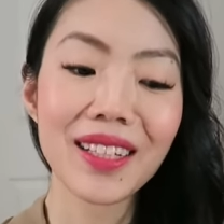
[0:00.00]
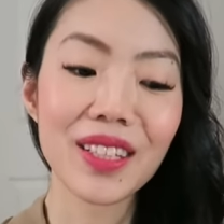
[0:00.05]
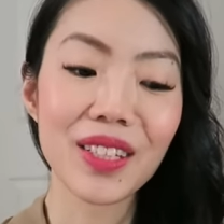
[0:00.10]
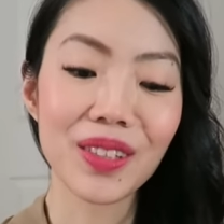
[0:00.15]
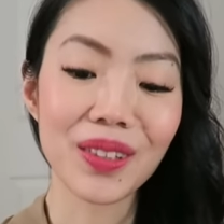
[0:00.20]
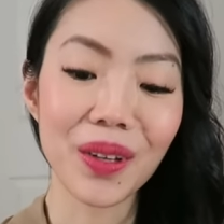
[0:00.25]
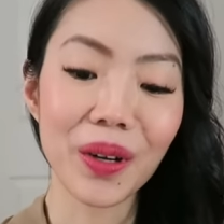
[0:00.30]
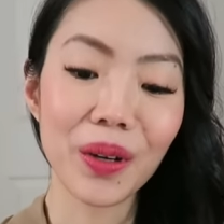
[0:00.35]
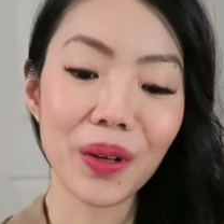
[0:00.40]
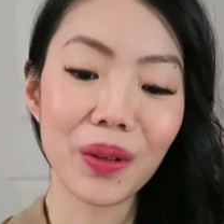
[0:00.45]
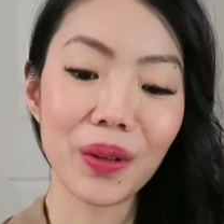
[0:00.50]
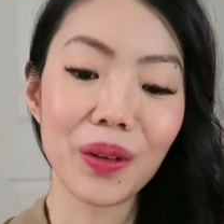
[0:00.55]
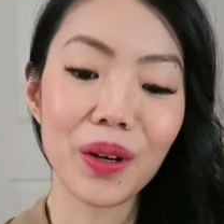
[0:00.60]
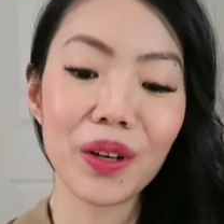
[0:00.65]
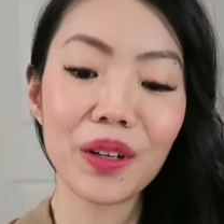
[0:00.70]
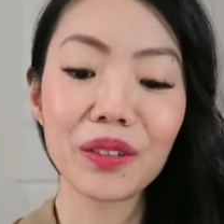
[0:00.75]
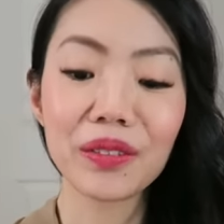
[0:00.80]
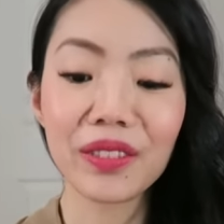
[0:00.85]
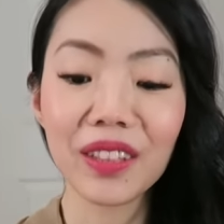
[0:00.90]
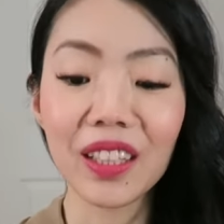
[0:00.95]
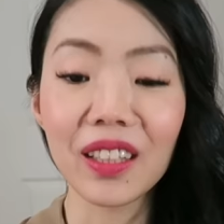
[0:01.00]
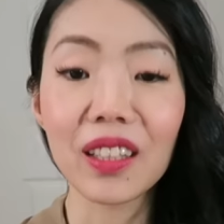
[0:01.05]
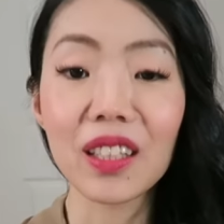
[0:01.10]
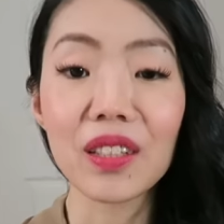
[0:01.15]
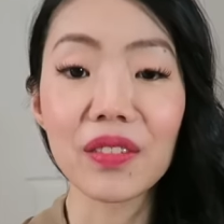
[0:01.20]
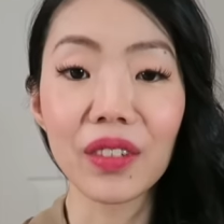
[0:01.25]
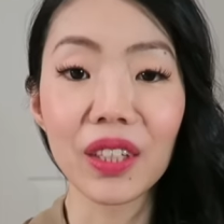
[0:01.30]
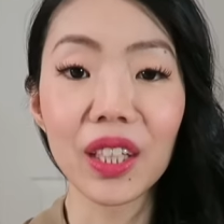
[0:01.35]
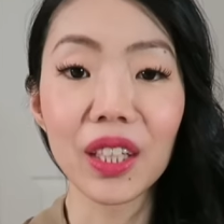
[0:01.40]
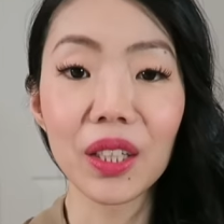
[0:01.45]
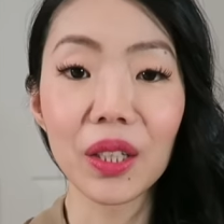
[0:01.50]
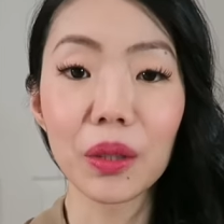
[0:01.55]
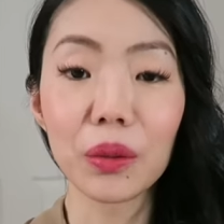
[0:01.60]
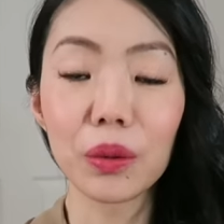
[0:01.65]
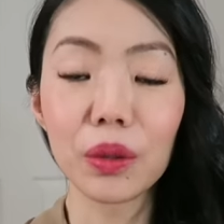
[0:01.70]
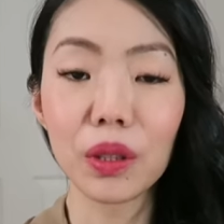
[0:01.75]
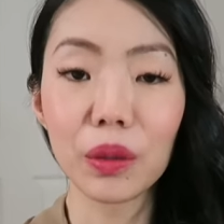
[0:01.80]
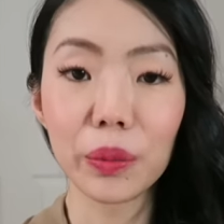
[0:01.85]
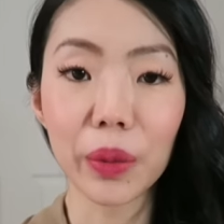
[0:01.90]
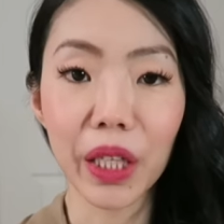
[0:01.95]
So hopefully this video
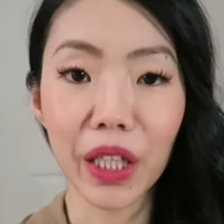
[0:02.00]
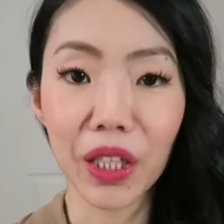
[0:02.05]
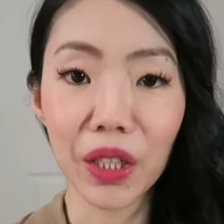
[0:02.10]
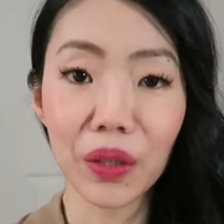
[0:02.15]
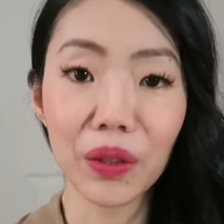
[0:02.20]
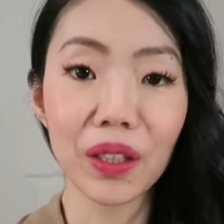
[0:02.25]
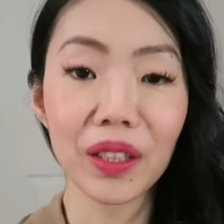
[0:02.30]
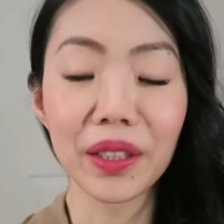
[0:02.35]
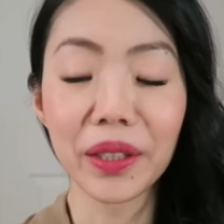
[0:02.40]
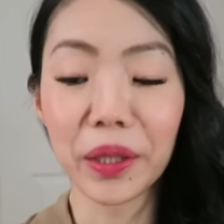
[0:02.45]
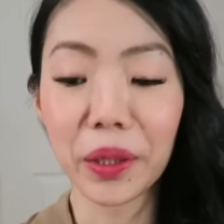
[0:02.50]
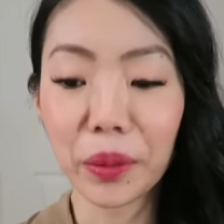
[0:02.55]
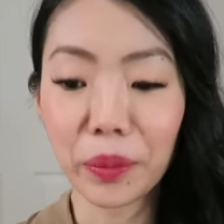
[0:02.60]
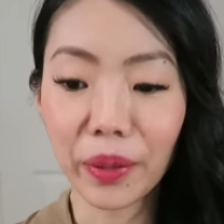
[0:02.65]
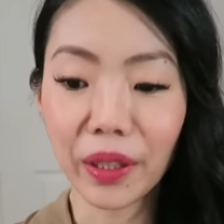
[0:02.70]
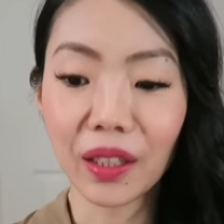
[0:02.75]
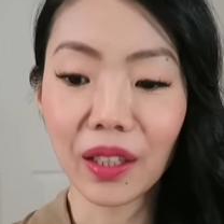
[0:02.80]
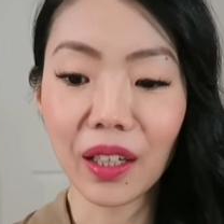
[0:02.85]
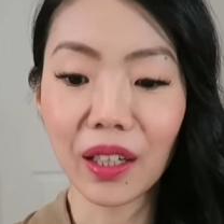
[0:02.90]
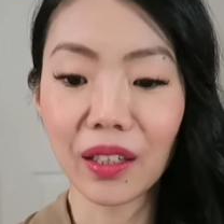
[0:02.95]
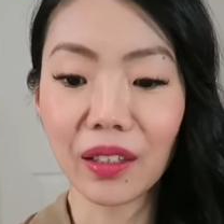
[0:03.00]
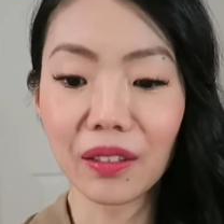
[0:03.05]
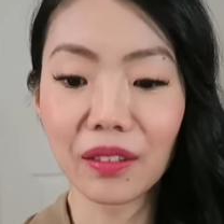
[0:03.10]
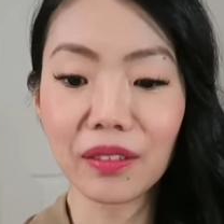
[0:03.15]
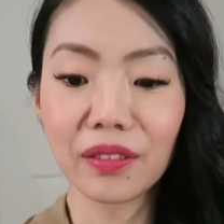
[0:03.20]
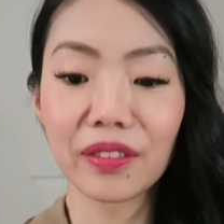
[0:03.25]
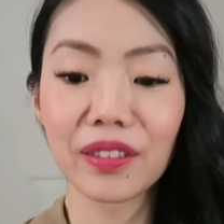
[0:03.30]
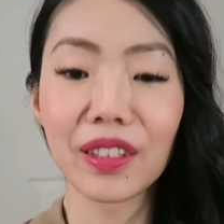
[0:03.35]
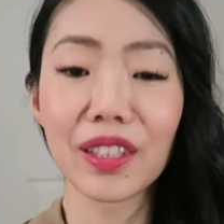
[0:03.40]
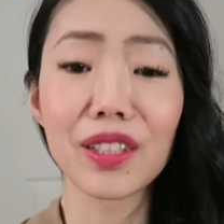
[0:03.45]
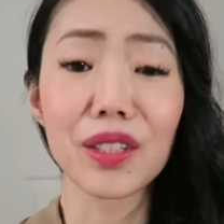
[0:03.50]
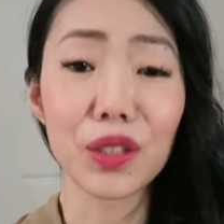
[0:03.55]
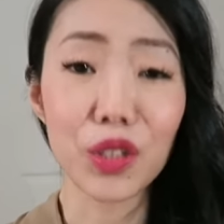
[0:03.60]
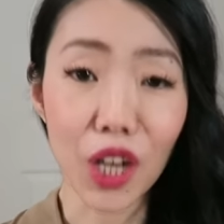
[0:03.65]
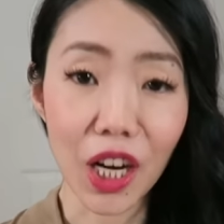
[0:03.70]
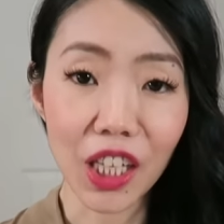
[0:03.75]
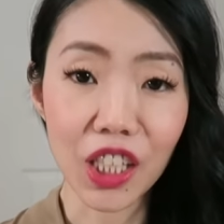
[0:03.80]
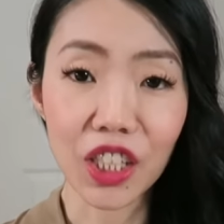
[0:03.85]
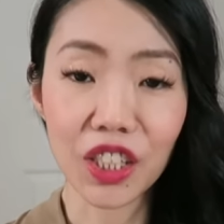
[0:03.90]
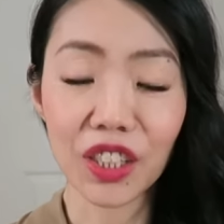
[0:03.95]
will bring you a little bit of
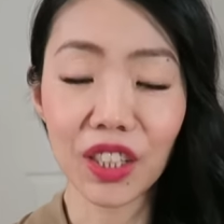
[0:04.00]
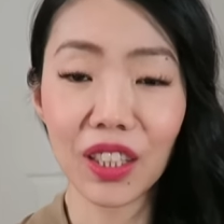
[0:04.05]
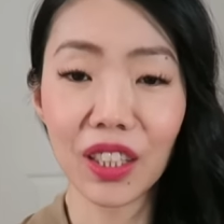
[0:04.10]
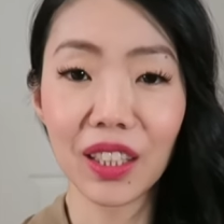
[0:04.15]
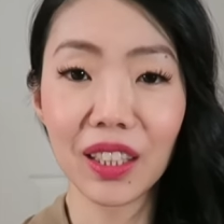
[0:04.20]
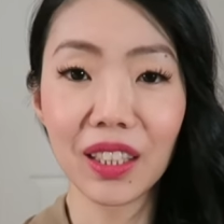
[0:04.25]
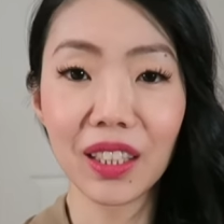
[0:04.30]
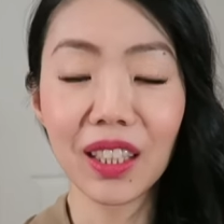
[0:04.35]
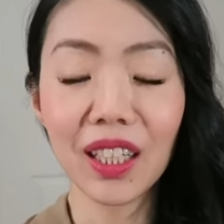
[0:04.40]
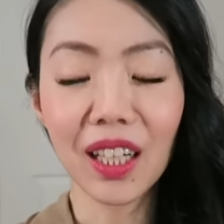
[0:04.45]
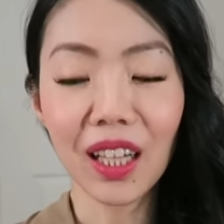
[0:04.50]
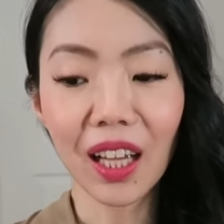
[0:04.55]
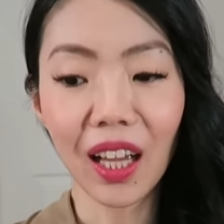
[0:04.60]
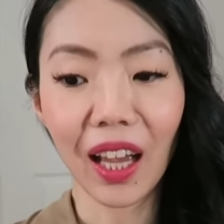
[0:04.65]
distraction,